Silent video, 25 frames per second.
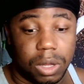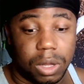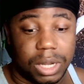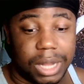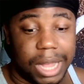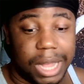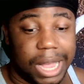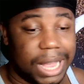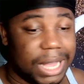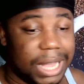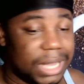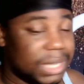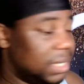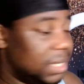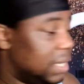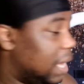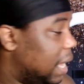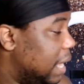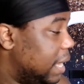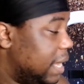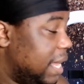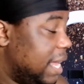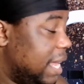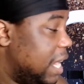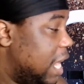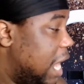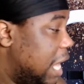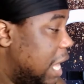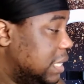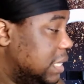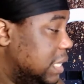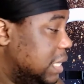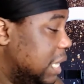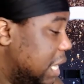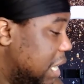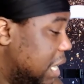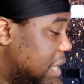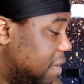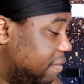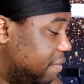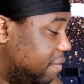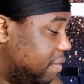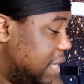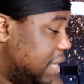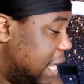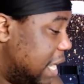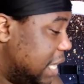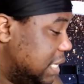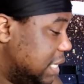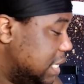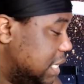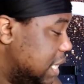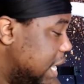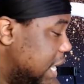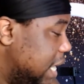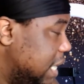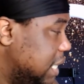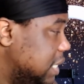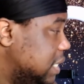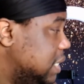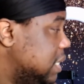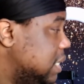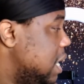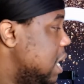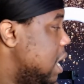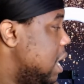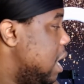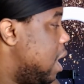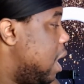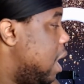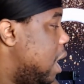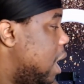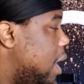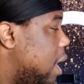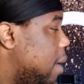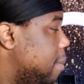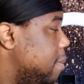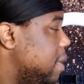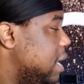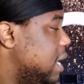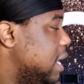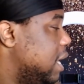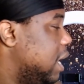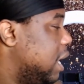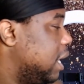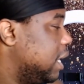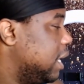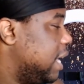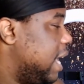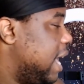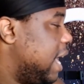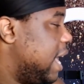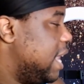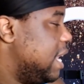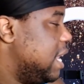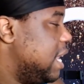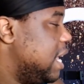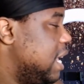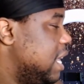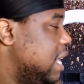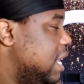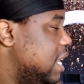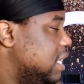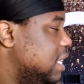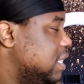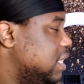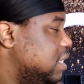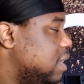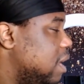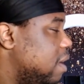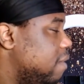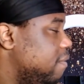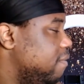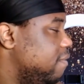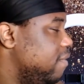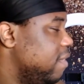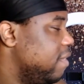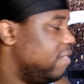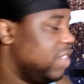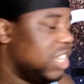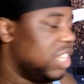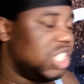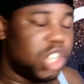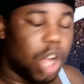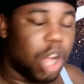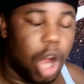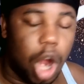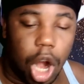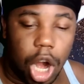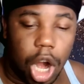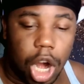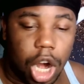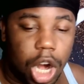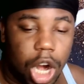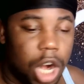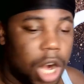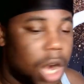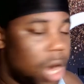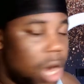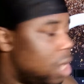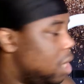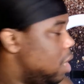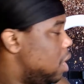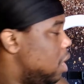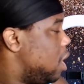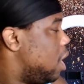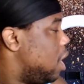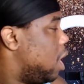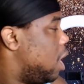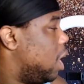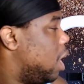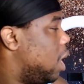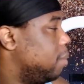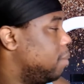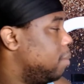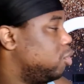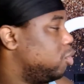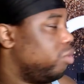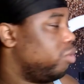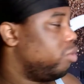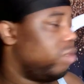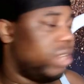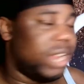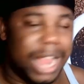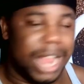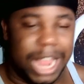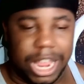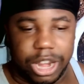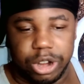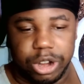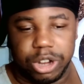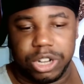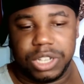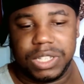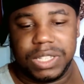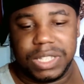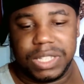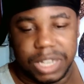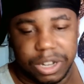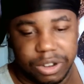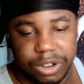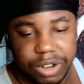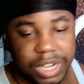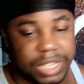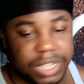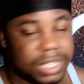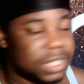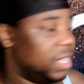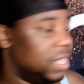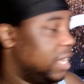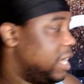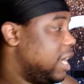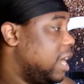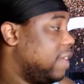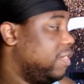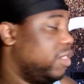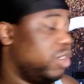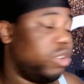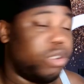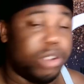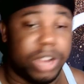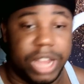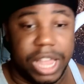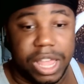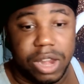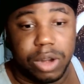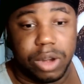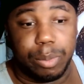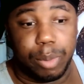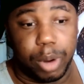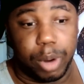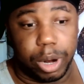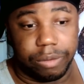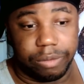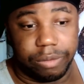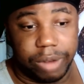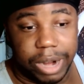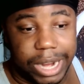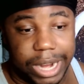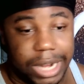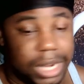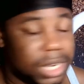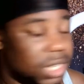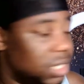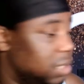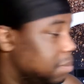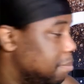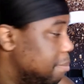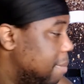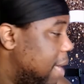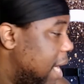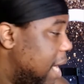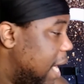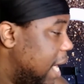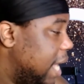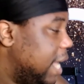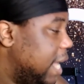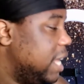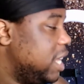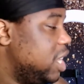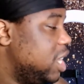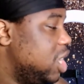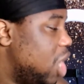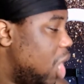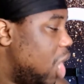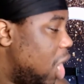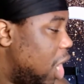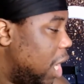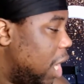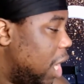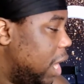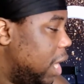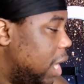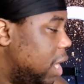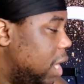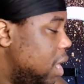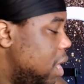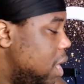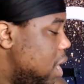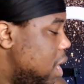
Guys, I cannot say enough nice things. It is a VIVITAR creator series, and they got the creator part right, because my god.